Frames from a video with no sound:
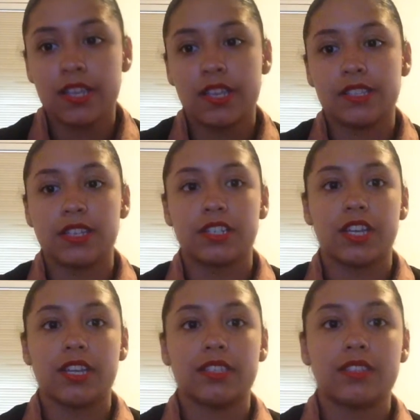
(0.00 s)
such
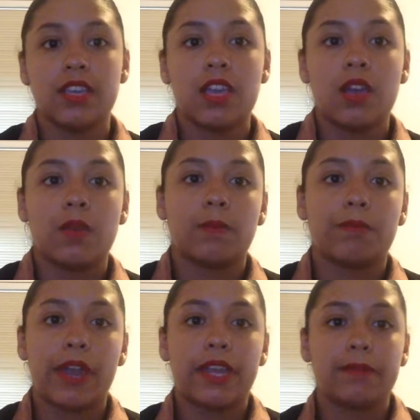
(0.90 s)
as
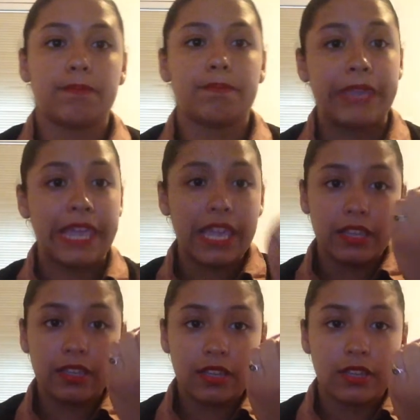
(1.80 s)
bright pink